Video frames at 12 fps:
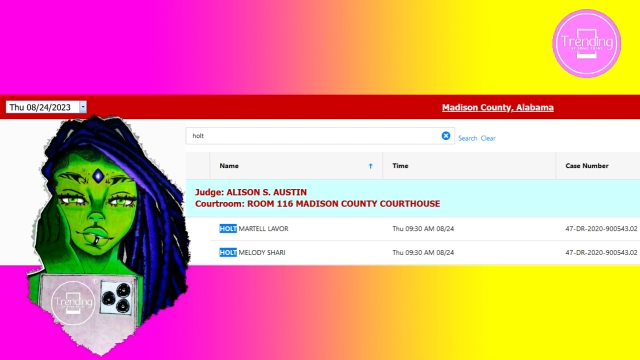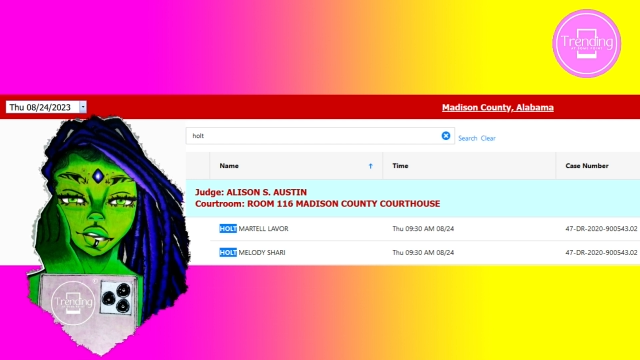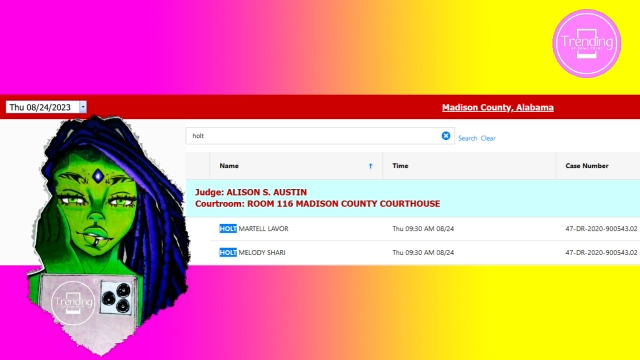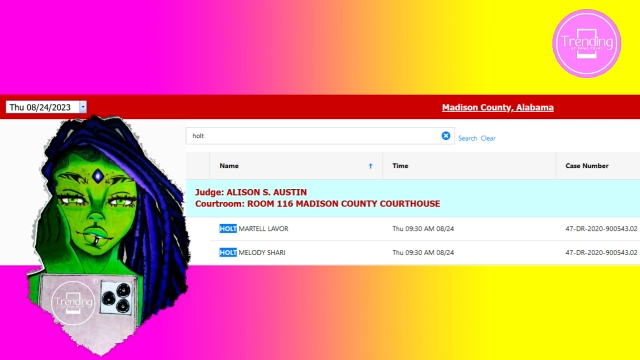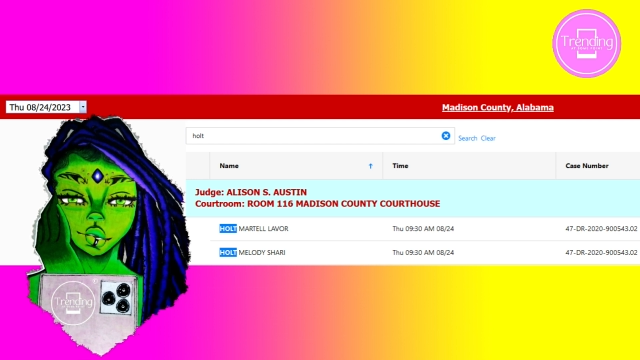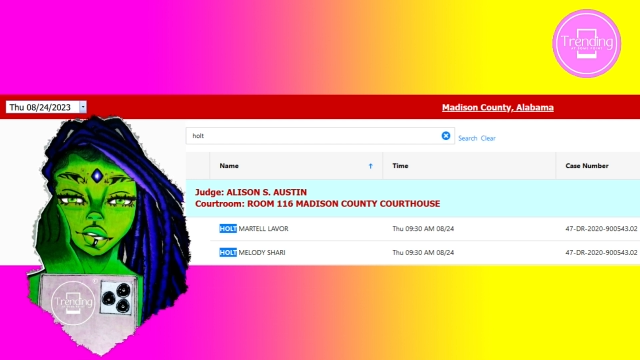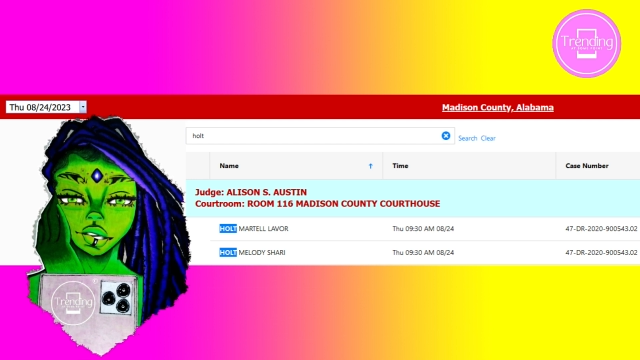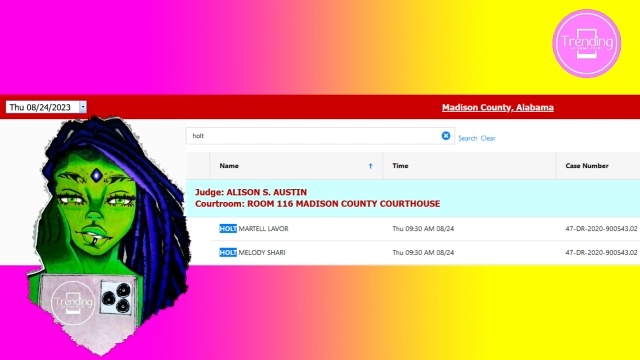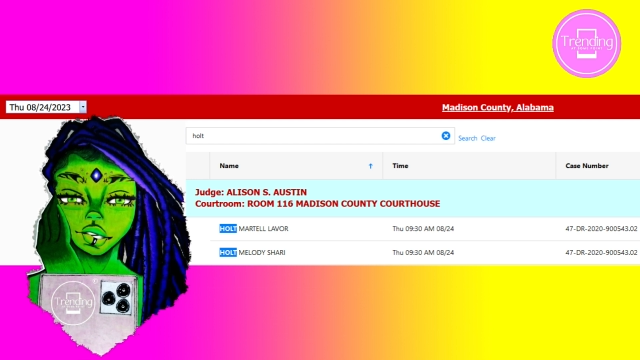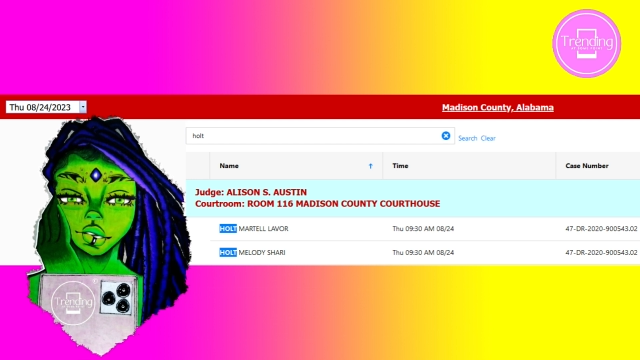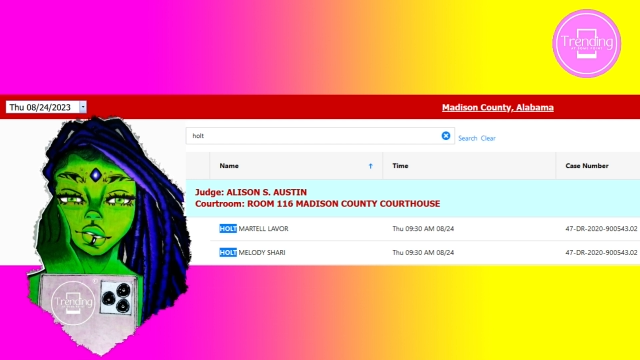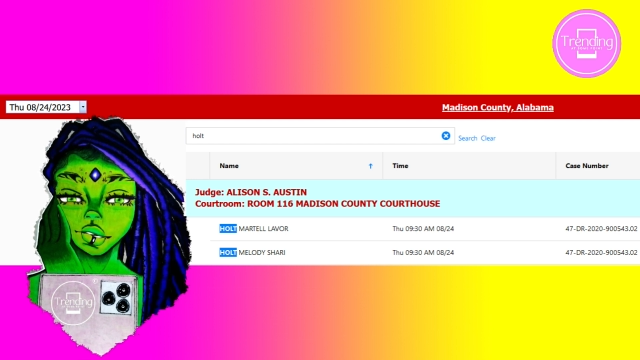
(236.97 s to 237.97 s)
in the
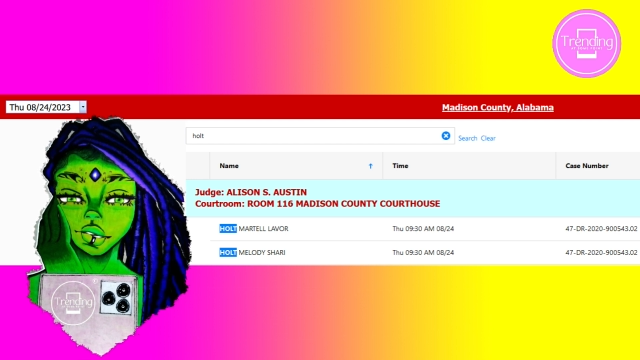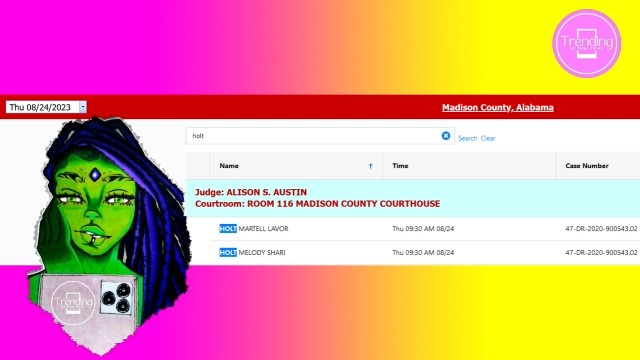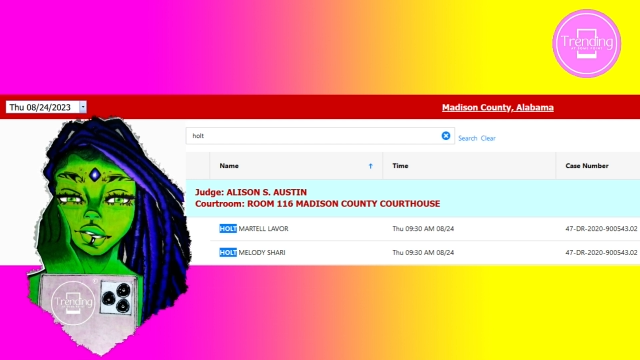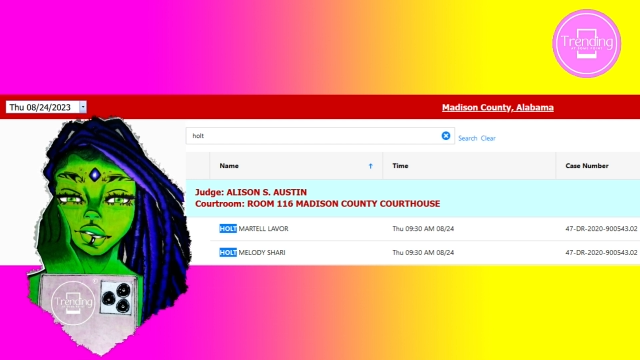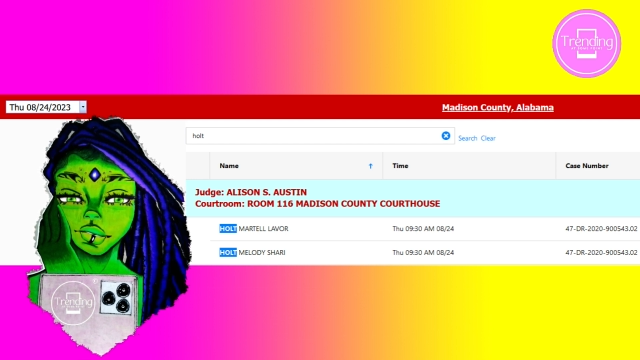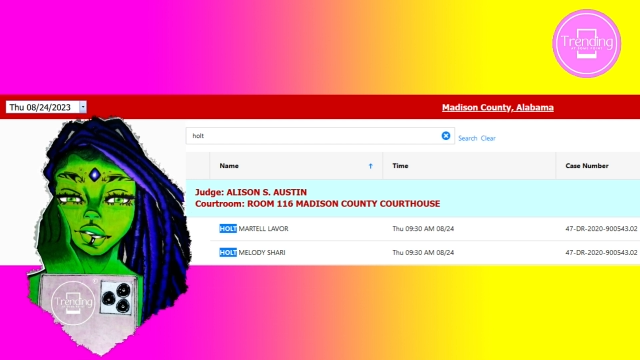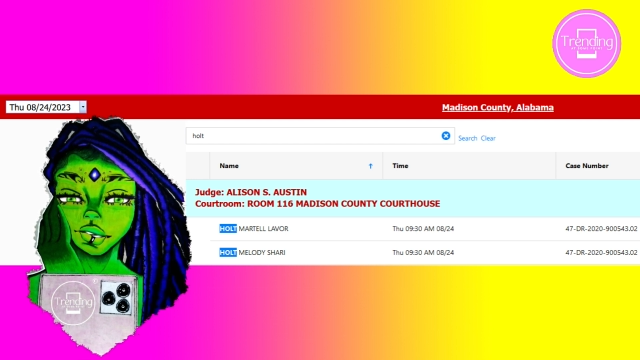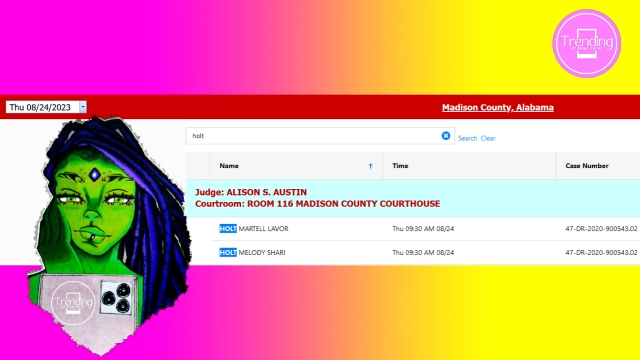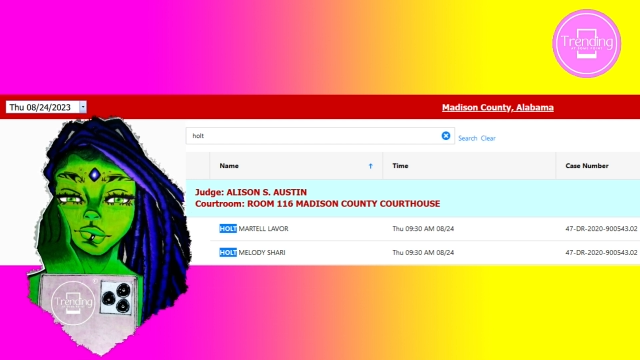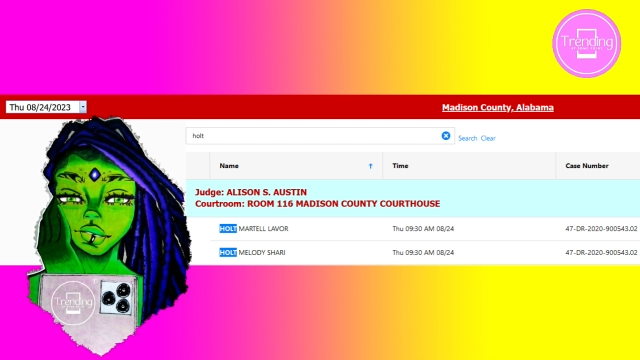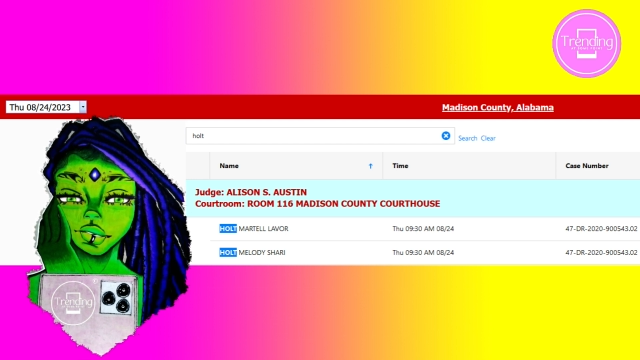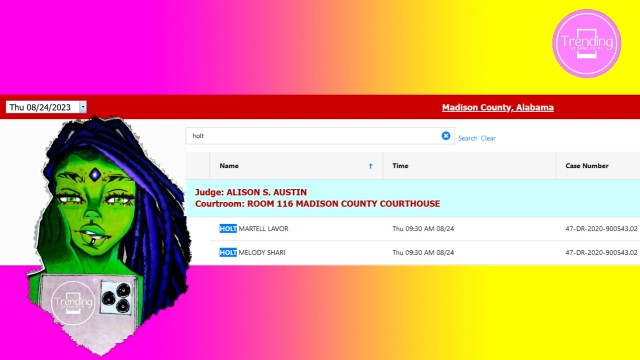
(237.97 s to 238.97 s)
past for her and out
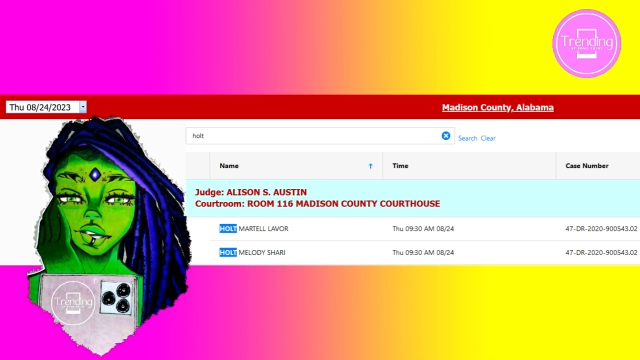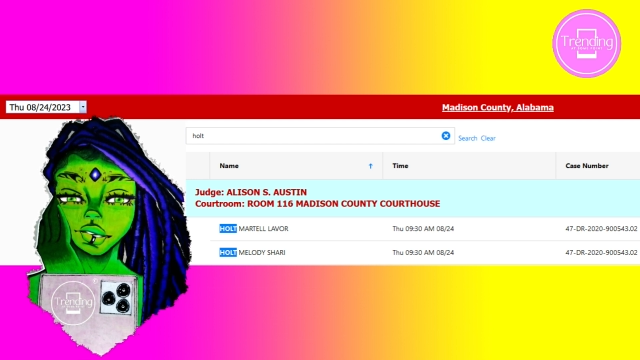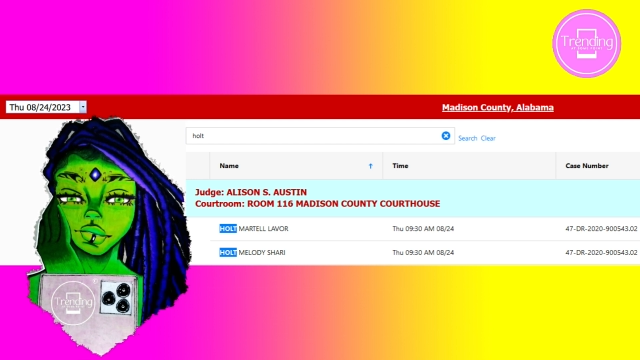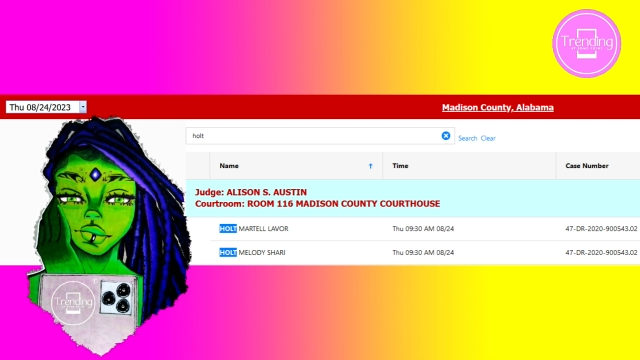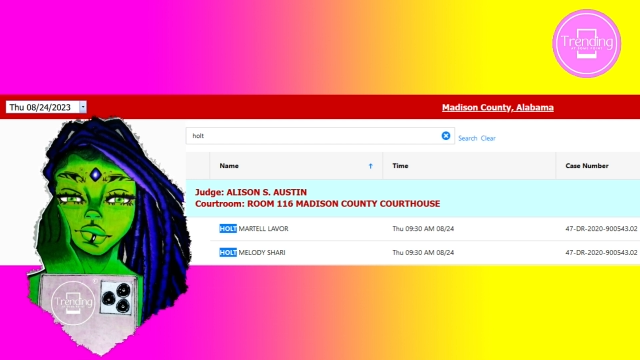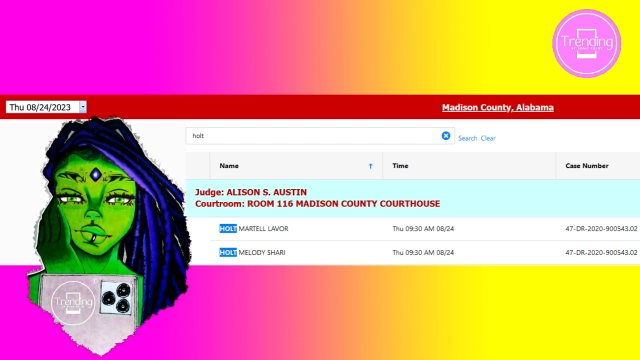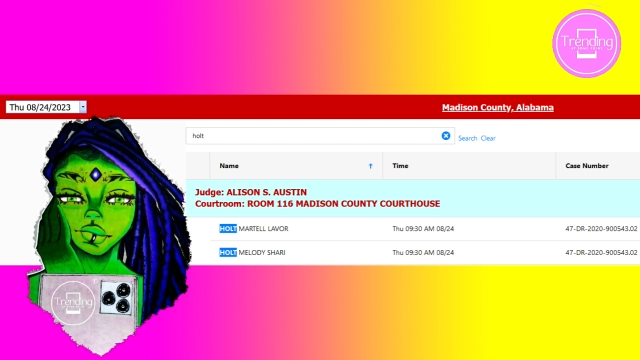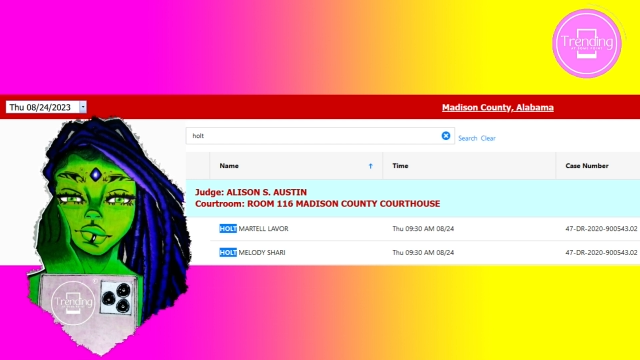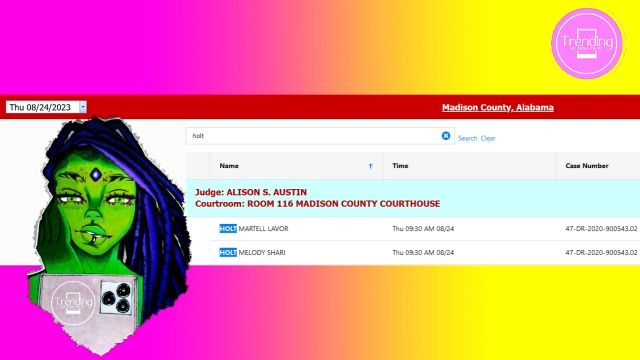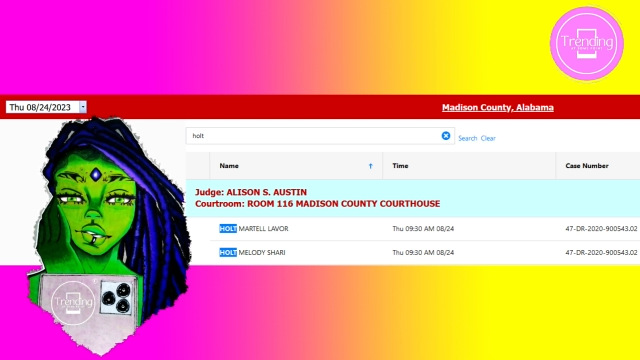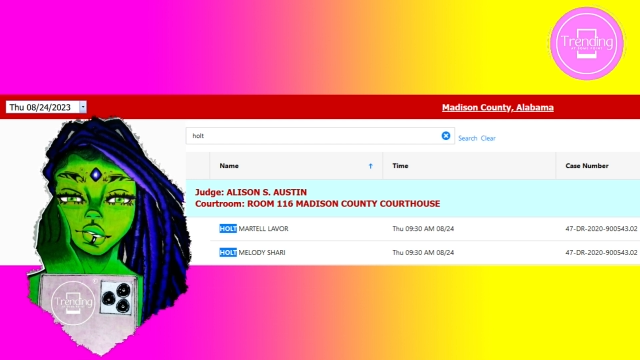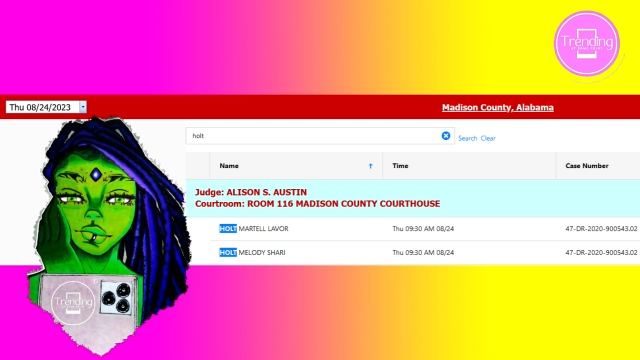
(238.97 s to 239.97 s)
of her plate.
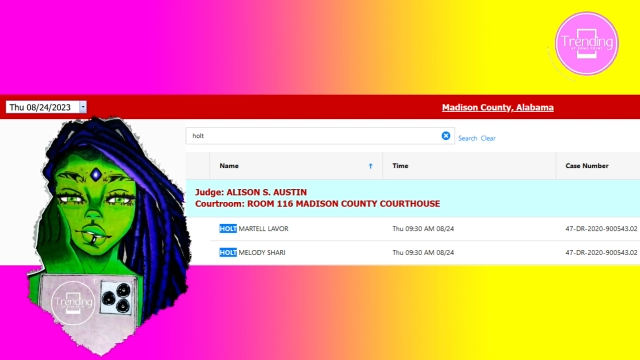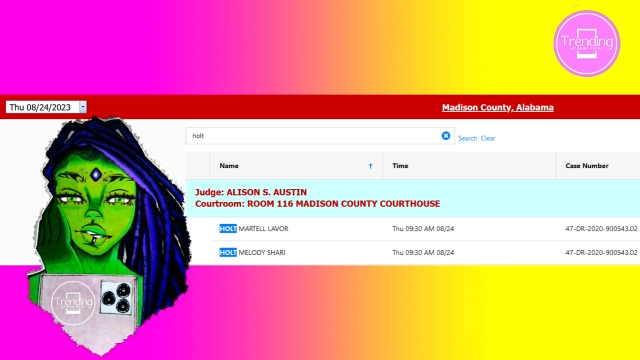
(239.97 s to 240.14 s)
This is